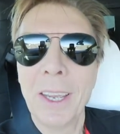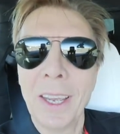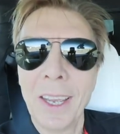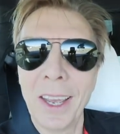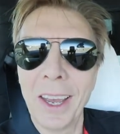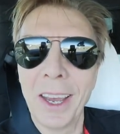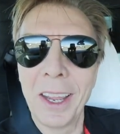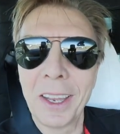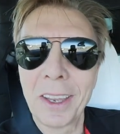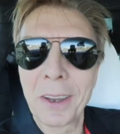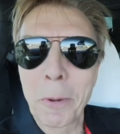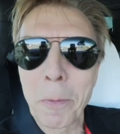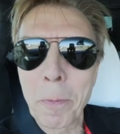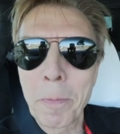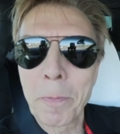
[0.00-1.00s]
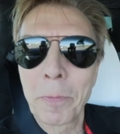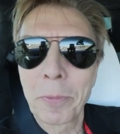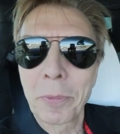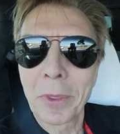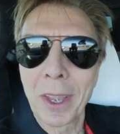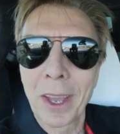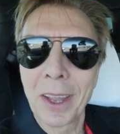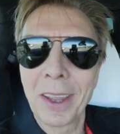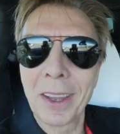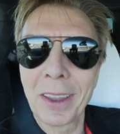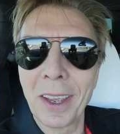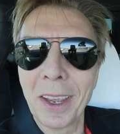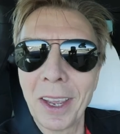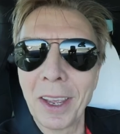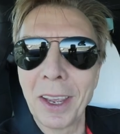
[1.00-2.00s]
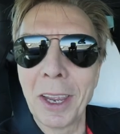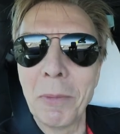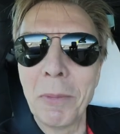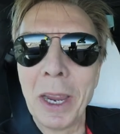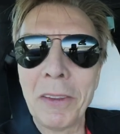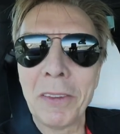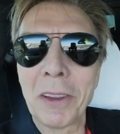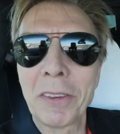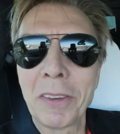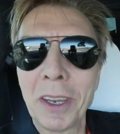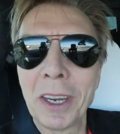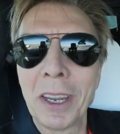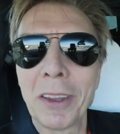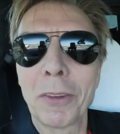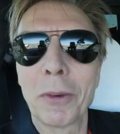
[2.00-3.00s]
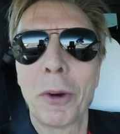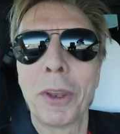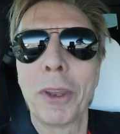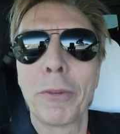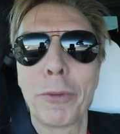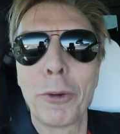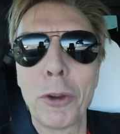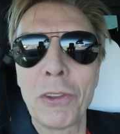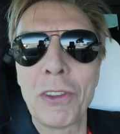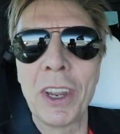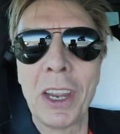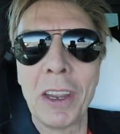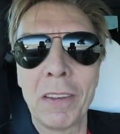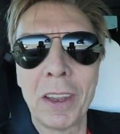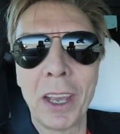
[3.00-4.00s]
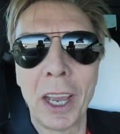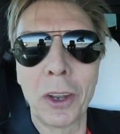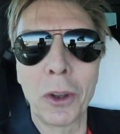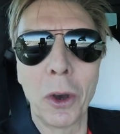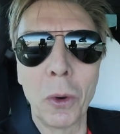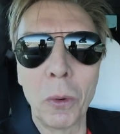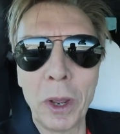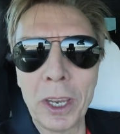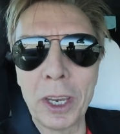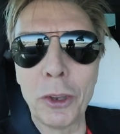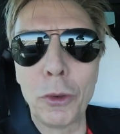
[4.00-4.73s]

and and the amazing thing is on the first days they had already